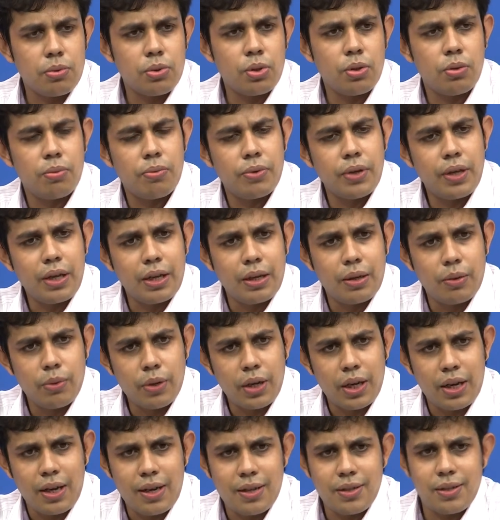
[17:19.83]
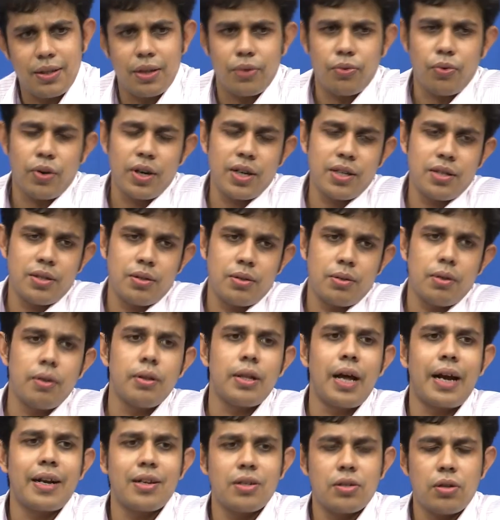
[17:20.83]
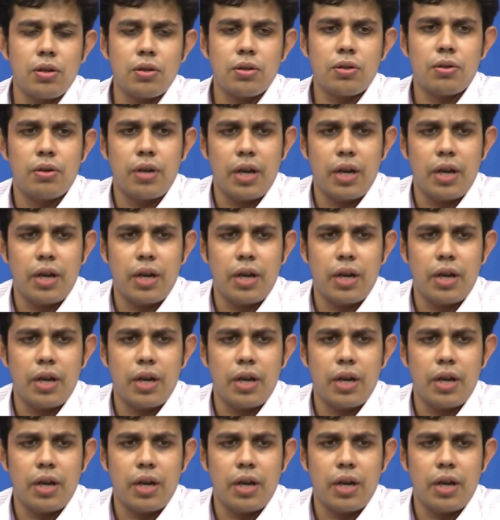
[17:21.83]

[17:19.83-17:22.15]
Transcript: so we can ask that what is that is also